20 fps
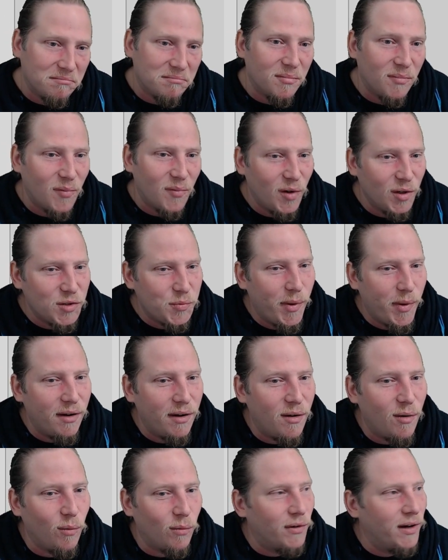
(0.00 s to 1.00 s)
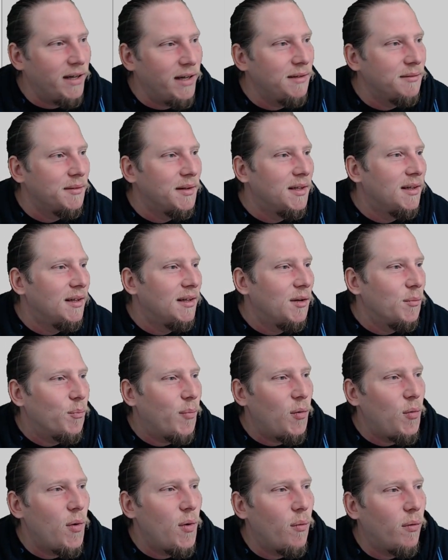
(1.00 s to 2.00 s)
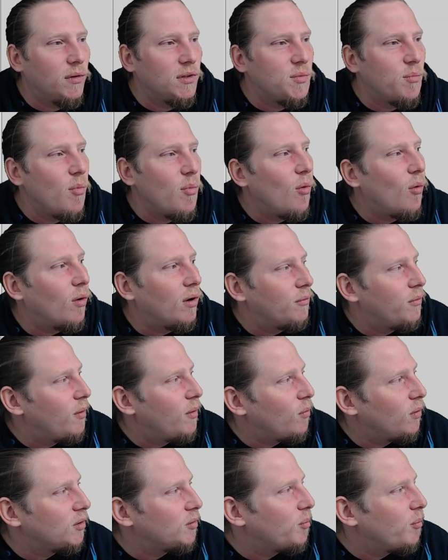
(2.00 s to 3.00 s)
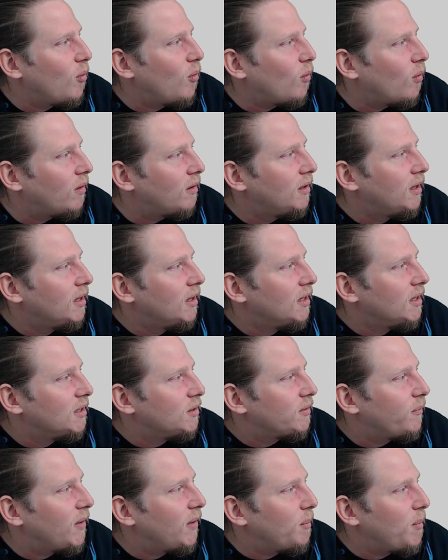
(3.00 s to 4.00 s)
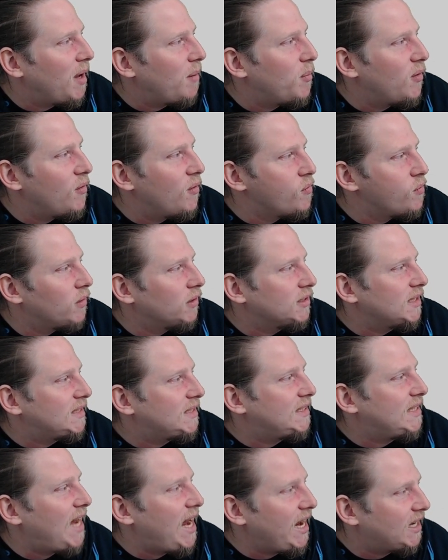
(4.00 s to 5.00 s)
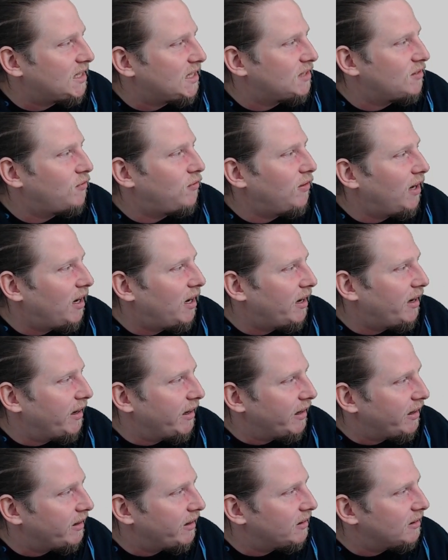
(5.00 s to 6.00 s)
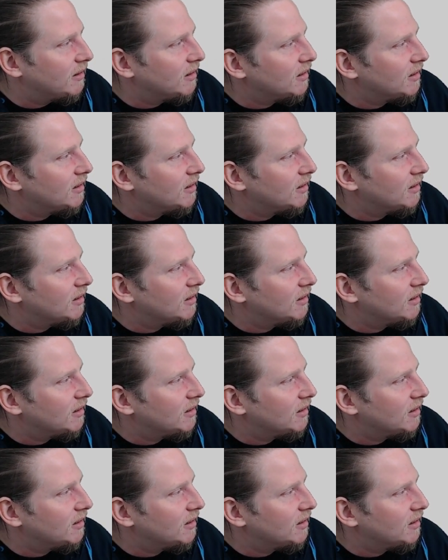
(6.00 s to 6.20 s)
Looks pretty cool, right? But we want more. We want more. Maybe we want the text flying in.